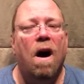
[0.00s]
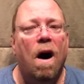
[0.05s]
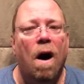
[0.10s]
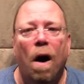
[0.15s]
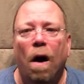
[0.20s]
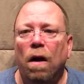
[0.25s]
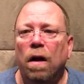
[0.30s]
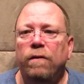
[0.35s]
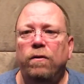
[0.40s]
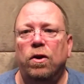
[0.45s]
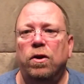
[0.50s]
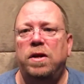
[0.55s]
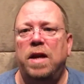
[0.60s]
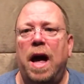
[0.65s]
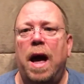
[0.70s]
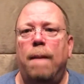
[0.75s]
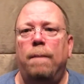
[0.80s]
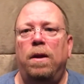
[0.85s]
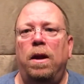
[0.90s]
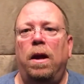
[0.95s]
all of your
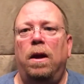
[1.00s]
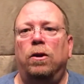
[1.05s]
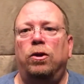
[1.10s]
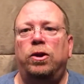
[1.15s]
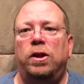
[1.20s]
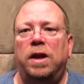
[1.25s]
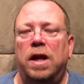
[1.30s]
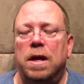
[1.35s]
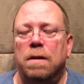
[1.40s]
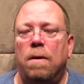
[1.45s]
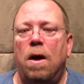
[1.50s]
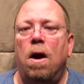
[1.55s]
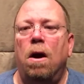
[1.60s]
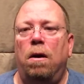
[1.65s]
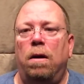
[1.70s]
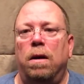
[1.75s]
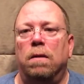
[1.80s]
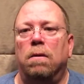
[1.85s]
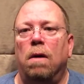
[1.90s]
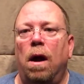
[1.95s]
time and energy getting them
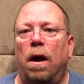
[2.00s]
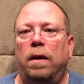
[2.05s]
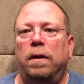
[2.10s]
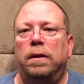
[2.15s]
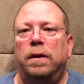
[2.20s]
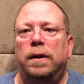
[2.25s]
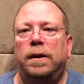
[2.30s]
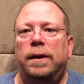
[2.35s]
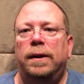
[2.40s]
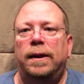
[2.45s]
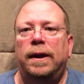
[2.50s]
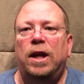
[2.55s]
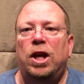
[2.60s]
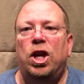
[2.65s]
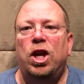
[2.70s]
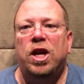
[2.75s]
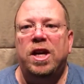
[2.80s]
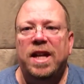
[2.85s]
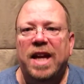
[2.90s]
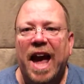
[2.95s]
hired in right.
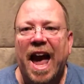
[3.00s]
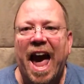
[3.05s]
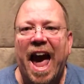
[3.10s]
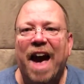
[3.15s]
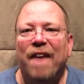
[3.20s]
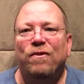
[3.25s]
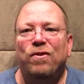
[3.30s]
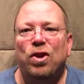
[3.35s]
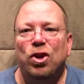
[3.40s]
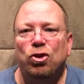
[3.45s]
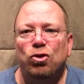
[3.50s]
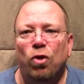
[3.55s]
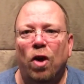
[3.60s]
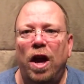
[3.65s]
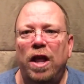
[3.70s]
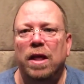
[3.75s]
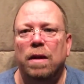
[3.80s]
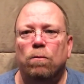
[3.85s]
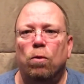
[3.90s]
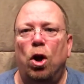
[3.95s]
You have to
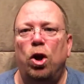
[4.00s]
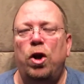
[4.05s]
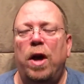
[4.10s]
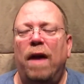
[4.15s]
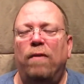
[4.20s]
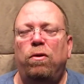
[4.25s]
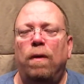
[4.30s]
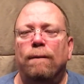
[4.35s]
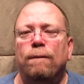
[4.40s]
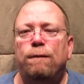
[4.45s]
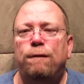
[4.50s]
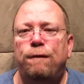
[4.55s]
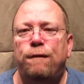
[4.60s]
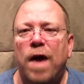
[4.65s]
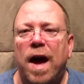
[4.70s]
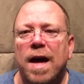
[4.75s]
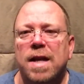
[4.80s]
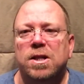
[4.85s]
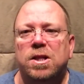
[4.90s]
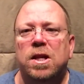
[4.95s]
train them right. You have to
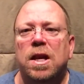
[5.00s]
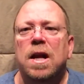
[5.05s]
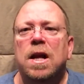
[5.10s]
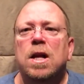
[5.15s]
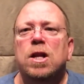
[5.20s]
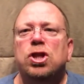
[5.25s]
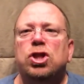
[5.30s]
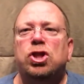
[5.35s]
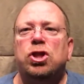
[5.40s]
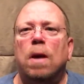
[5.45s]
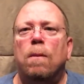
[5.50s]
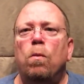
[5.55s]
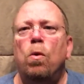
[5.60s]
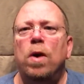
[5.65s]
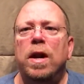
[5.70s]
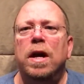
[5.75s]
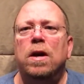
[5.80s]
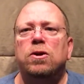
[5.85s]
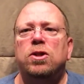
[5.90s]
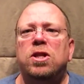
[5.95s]
invest
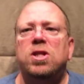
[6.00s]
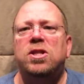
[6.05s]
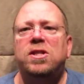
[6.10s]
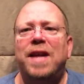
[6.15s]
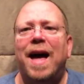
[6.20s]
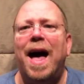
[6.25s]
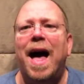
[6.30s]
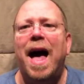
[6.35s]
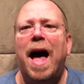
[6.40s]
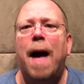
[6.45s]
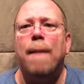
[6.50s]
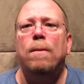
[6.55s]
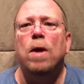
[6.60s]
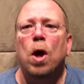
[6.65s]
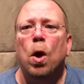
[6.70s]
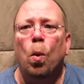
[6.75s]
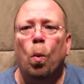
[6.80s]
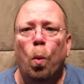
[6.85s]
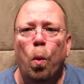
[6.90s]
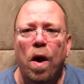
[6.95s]
someone else's time
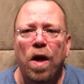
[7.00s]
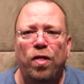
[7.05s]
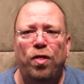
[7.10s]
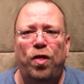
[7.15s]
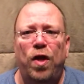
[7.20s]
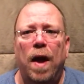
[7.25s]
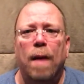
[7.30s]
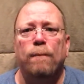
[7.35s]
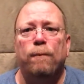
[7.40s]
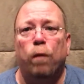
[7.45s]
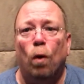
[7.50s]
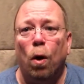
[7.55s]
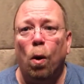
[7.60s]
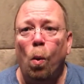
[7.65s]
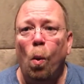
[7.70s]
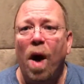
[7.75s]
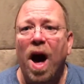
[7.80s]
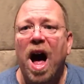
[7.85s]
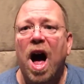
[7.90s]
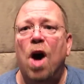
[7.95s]
with them for a
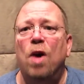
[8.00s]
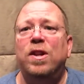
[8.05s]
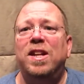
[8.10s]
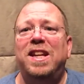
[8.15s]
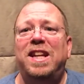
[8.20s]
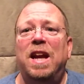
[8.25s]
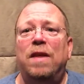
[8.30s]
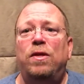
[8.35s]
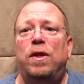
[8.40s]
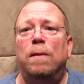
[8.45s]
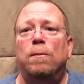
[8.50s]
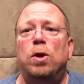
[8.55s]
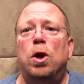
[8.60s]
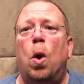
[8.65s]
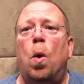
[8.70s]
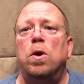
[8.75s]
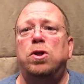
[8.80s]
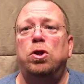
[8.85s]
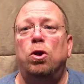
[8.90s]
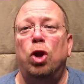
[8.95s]
while to get them
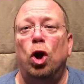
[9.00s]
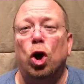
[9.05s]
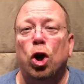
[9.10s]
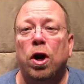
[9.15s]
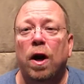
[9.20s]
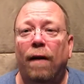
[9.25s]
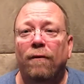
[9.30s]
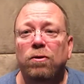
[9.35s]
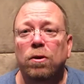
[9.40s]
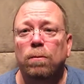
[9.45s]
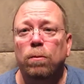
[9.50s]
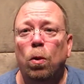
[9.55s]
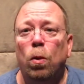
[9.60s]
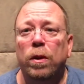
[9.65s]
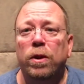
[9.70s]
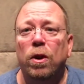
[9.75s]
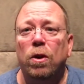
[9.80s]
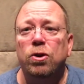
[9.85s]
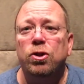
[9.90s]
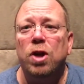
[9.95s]
going so they're comfortable
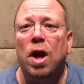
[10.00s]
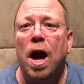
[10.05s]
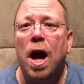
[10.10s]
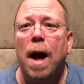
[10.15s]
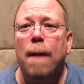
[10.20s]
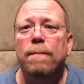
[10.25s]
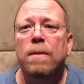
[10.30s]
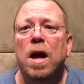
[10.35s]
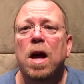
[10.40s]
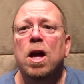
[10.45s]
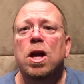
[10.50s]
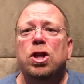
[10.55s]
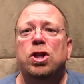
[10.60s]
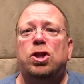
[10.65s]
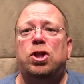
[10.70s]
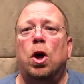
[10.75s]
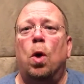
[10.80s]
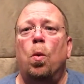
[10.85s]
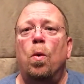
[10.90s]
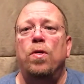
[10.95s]
with their job.
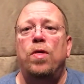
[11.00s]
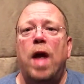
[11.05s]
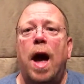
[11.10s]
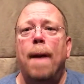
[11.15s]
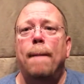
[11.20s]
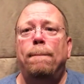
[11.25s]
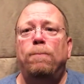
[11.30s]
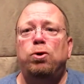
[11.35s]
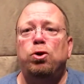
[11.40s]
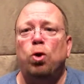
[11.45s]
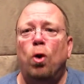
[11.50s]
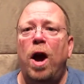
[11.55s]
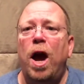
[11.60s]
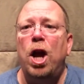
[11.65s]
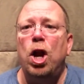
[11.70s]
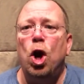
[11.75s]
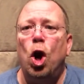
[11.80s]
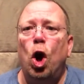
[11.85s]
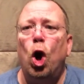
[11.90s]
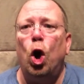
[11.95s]
So when that
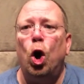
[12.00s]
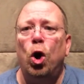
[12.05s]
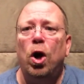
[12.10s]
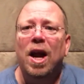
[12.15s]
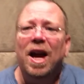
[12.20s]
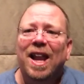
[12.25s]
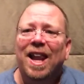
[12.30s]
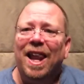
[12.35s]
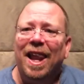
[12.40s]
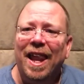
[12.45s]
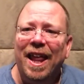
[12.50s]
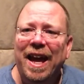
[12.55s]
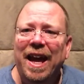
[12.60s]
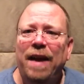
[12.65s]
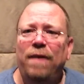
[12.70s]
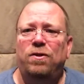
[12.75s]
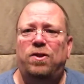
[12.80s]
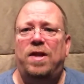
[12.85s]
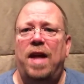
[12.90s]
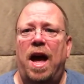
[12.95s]
trainer
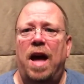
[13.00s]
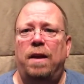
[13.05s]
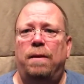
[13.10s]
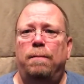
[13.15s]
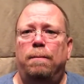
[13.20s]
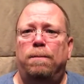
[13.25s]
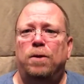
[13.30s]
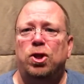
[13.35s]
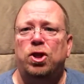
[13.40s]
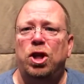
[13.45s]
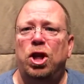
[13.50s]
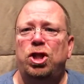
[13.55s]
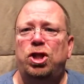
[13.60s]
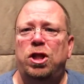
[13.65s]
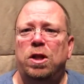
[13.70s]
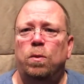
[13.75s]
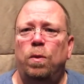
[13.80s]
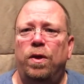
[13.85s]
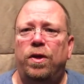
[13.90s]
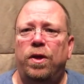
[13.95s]
leaves that
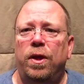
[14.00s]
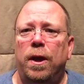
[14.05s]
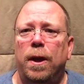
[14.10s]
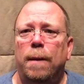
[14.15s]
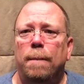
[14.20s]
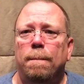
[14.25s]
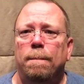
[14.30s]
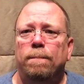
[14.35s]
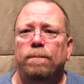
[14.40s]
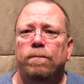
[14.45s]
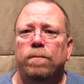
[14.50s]
position with them,